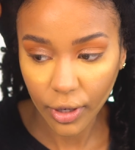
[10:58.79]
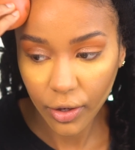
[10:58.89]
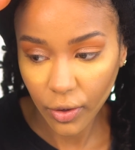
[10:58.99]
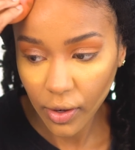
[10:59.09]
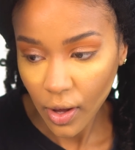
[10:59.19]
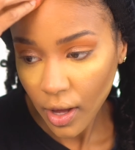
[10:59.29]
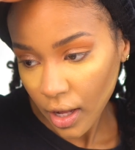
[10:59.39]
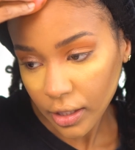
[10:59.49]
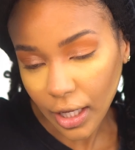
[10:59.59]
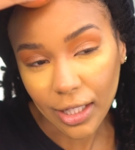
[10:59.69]
I know
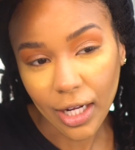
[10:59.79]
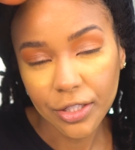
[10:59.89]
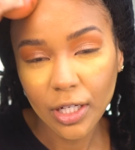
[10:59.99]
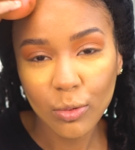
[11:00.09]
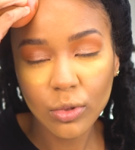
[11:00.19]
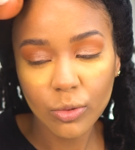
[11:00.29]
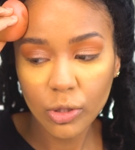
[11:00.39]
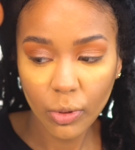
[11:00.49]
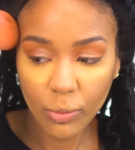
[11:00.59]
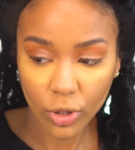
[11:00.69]
like a lot of times we
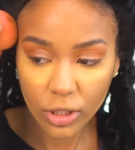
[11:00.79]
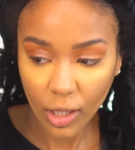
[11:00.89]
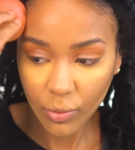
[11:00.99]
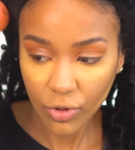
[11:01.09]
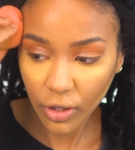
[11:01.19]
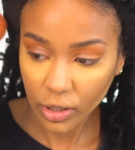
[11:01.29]
spend more time with our